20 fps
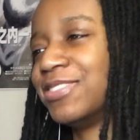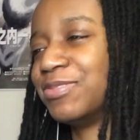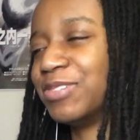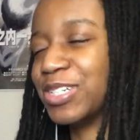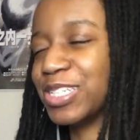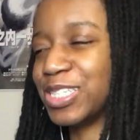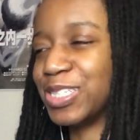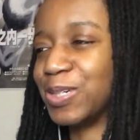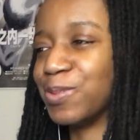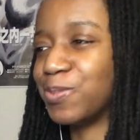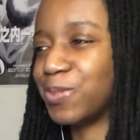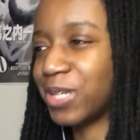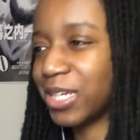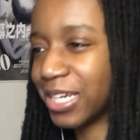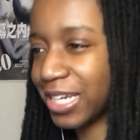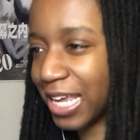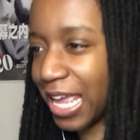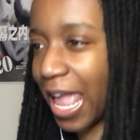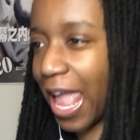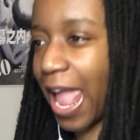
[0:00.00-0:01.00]
more than the
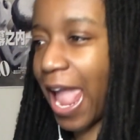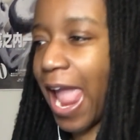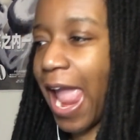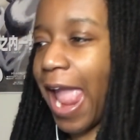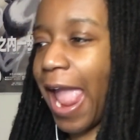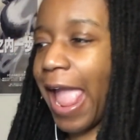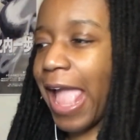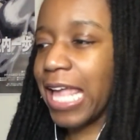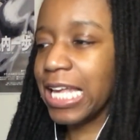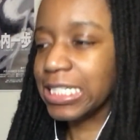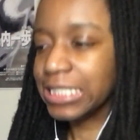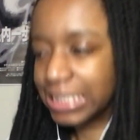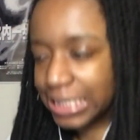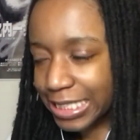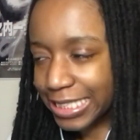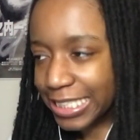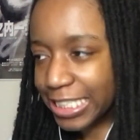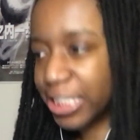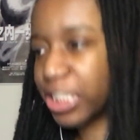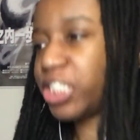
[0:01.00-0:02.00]
opening.
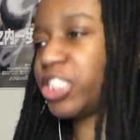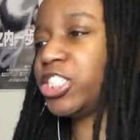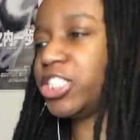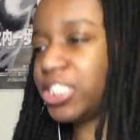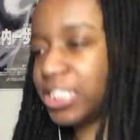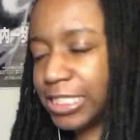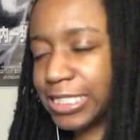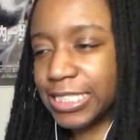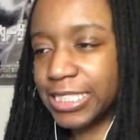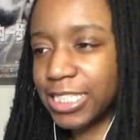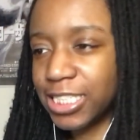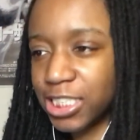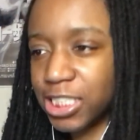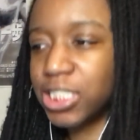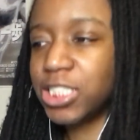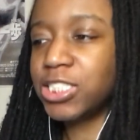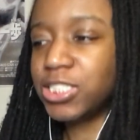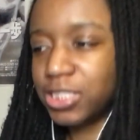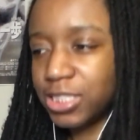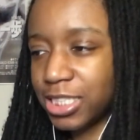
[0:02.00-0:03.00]
They're did cute, They're did
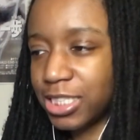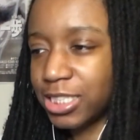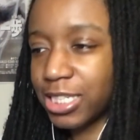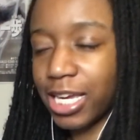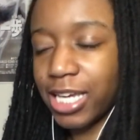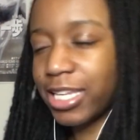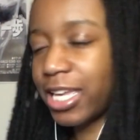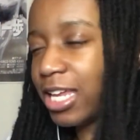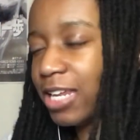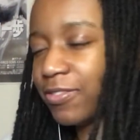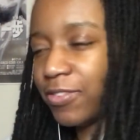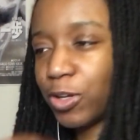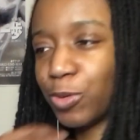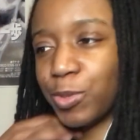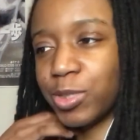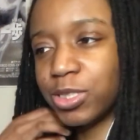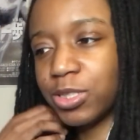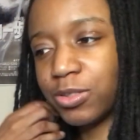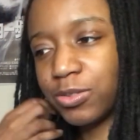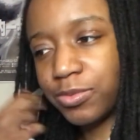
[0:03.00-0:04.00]
cute, I can't even hear
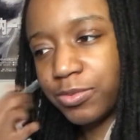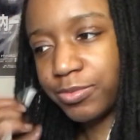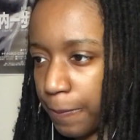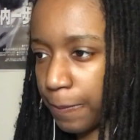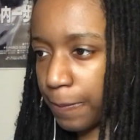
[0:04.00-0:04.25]
myself.